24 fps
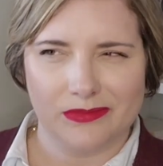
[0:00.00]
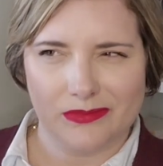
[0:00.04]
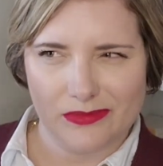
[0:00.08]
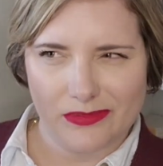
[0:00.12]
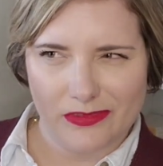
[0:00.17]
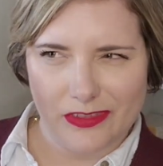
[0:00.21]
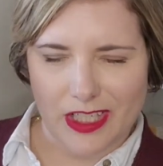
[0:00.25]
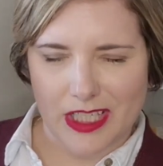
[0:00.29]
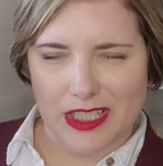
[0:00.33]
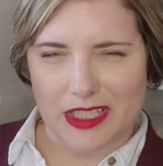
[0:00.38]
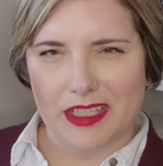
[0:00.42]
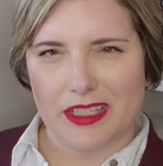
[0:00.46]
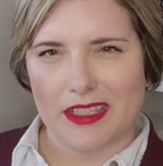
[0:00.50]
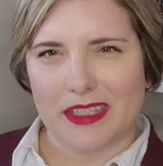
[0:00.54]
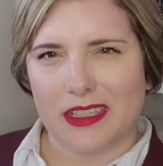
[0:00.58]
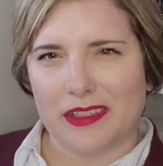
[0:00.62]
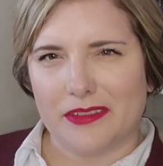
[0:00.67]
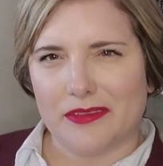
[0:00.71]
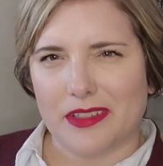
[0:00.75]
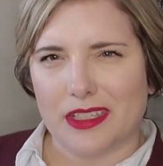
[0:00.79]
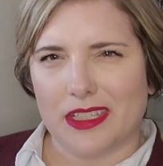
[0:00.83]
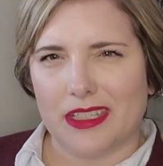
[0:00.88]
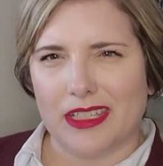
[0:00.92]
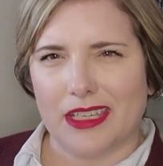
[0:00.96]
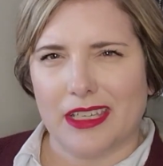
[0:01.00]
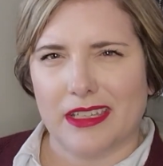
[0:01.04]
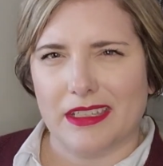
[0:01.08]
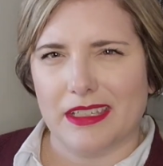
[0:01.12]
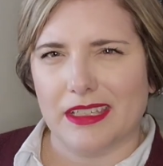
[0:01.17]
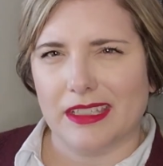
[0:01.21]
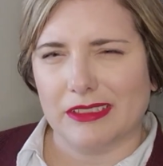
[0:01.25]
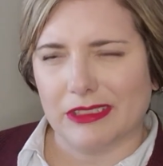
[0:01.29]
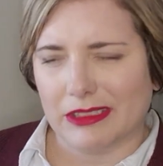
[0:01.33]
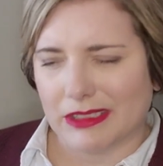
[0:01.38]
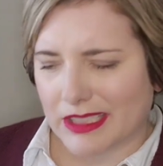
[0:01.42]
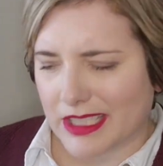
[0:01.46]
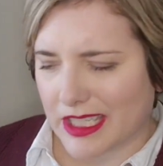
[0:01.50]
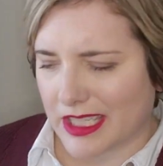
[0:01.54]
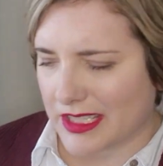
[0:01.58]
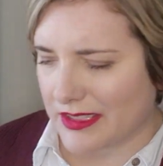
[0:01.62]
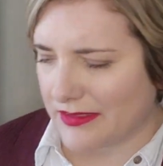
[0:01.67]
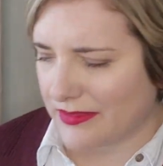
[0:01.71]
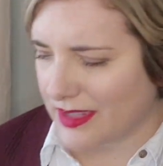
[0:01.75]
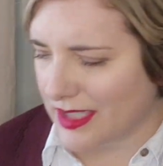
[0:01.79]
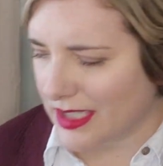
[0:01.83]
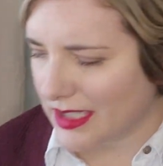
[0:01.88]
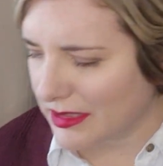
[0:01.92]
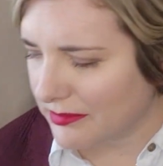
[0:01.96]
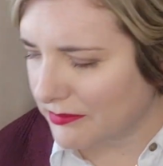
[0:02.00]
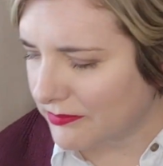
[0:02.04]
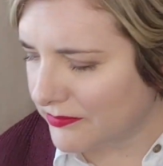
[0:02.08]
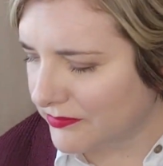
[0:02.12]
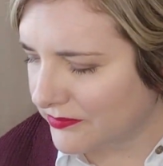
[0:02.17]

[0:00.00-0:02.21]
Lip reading: fantasy retelling kind of thing.